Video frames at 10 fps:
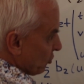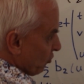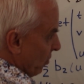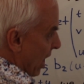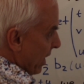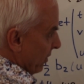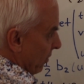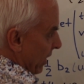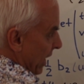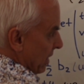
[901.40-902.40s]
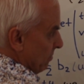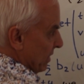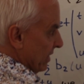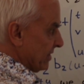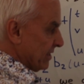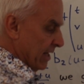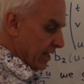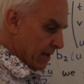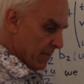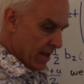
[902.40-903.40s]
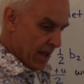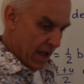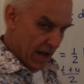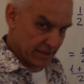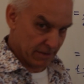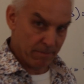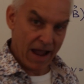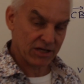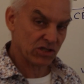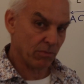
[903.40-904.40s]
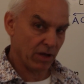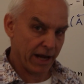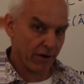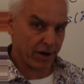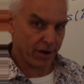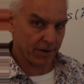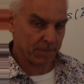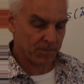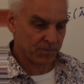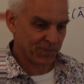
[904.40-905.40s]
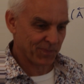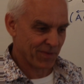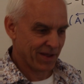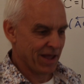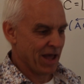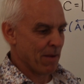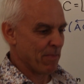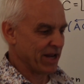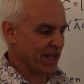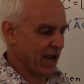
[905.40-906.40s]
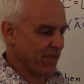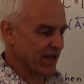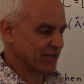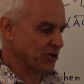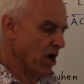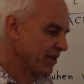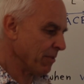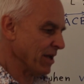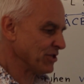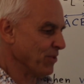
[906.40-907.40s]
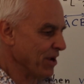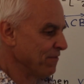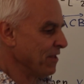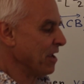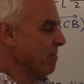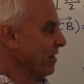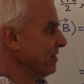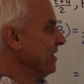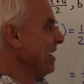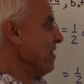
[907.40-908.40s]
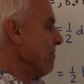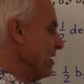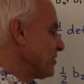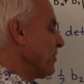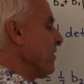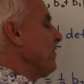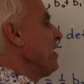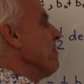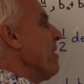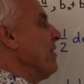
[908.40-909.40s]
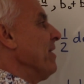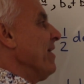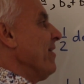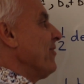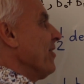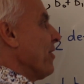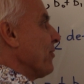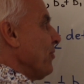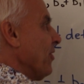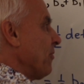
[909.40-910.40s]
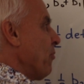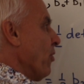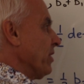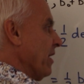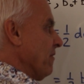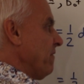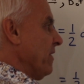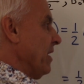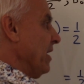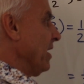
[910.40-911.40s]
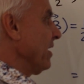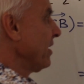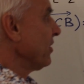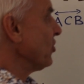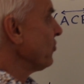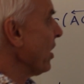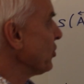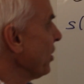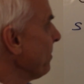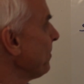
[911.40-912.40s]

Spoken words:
triangle ABC has maximal area. But again, that's not the best way of thinking about it. The best way of thinking about it is through this point at infinity construction.